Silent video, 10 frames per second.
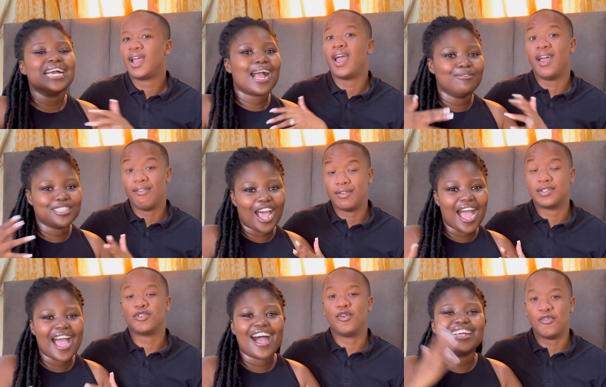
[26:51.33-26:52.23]
Speaker 1: come to our
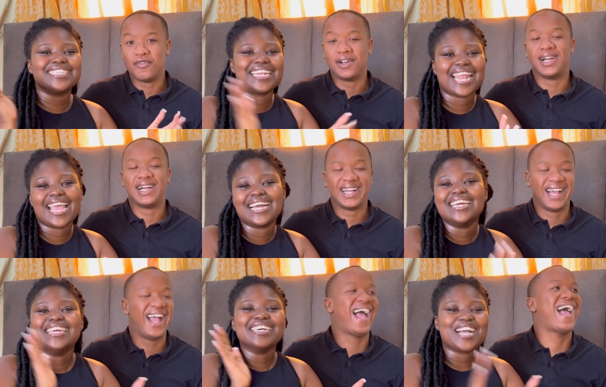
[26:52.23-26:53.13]
house and like
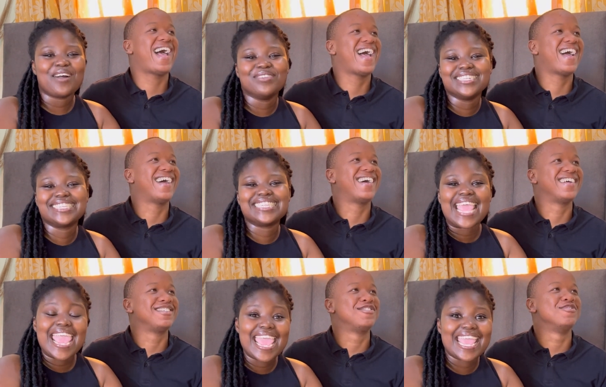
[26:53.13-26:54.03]
come and
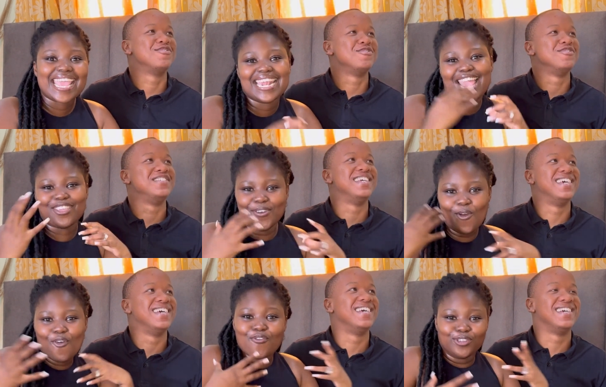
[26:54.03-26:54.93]
sing and like you know
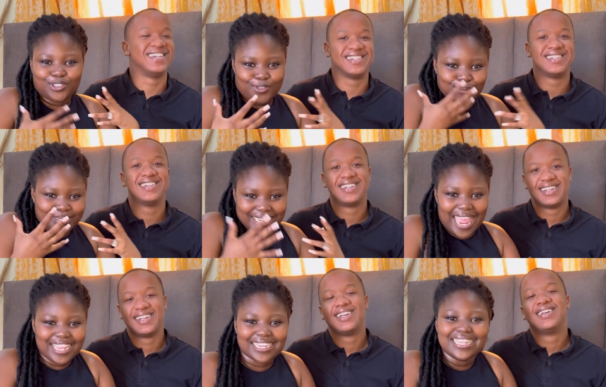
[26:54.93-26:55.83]
yeah.
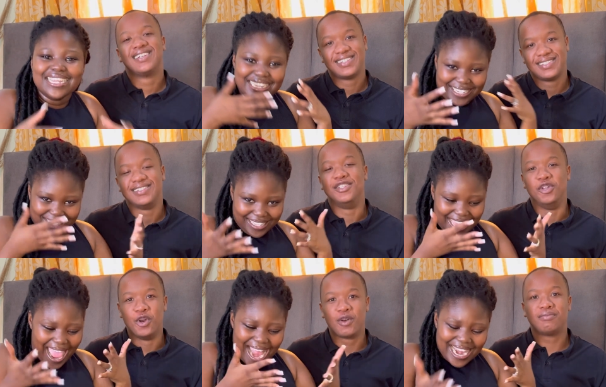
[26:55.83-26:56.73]
Like
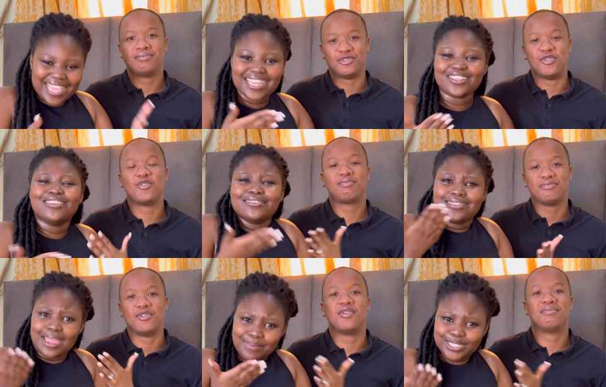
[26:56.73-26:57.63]
yeah, yeah like
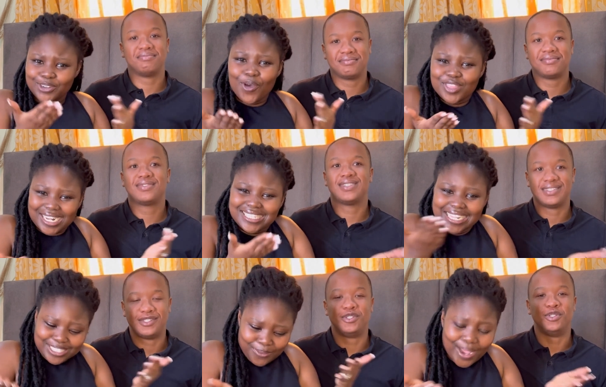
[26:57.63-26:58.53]
they must know that
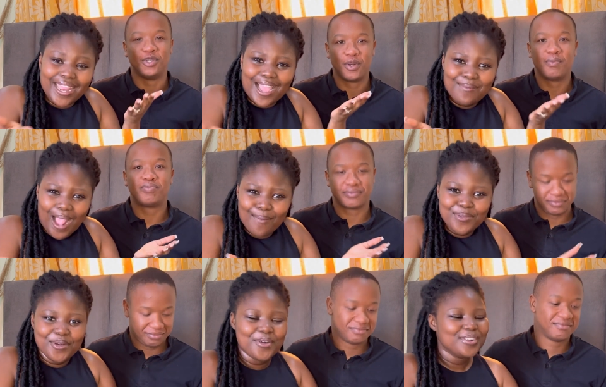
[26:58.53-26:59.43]
there's a wedding coming up,
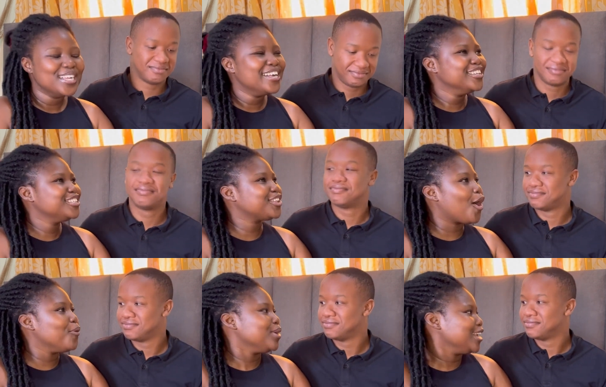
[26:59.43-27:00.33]
you know?
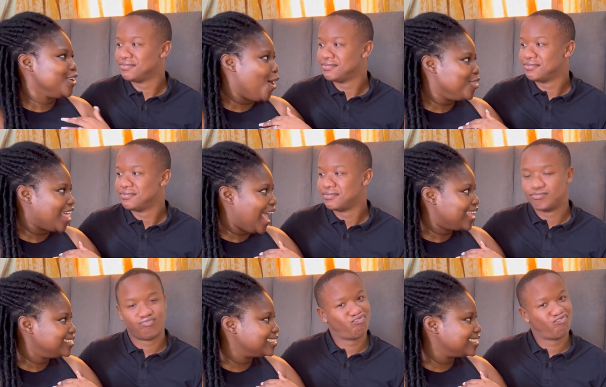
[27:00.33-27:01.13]
So we didn't know that.